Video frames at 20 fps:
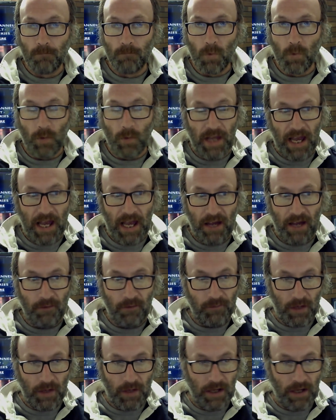We
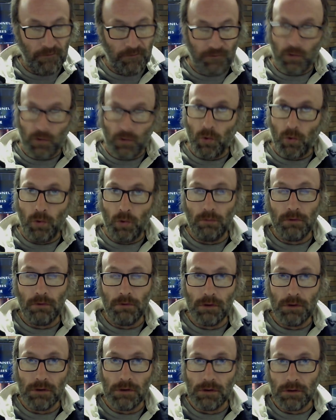have a full
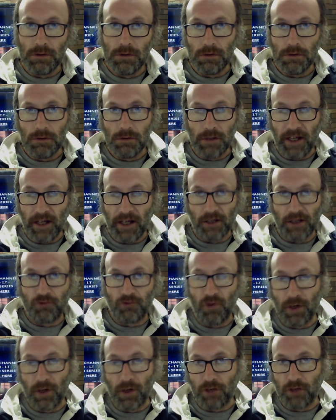
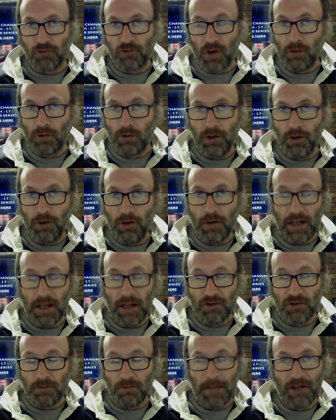electronic control unit,
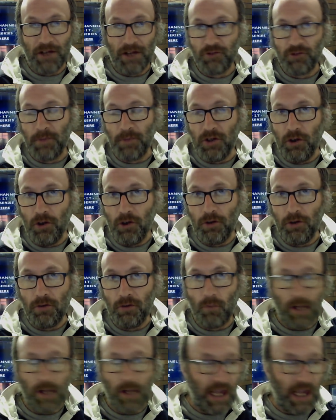engine management
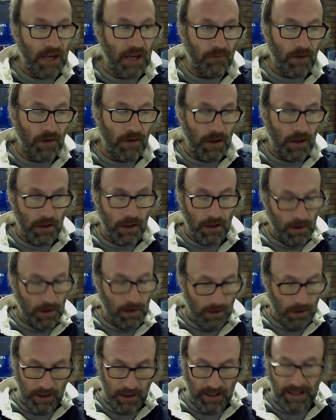unit. We have
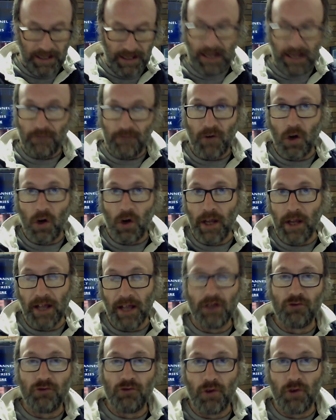EFI,
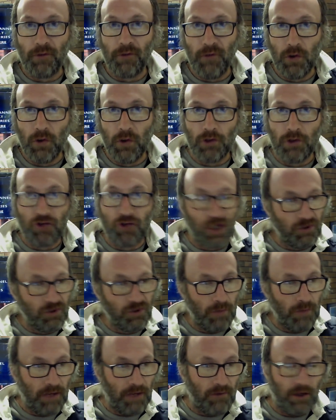electronic fuel
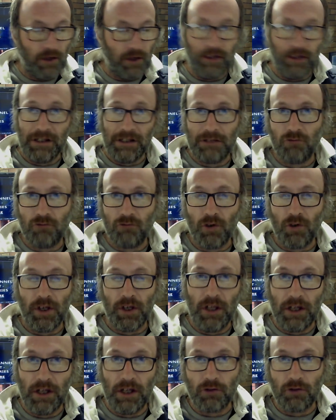injection. We have an
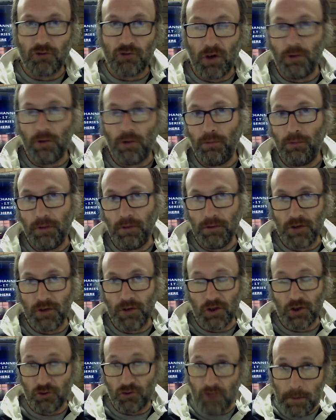electronically controlled
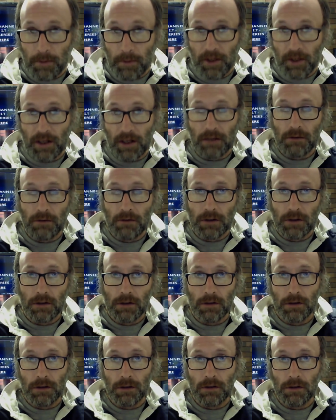distributor.
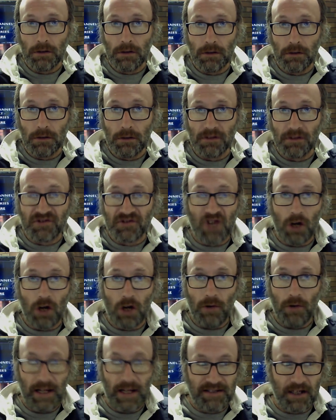
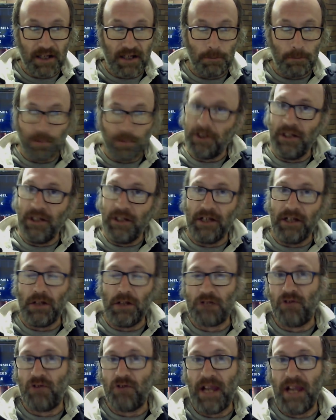So it's a completely
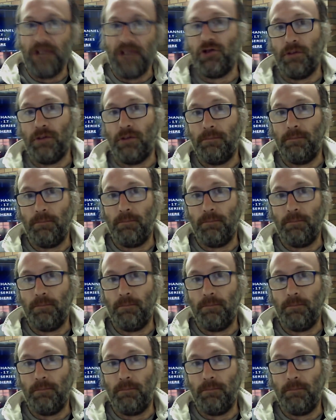electric engine.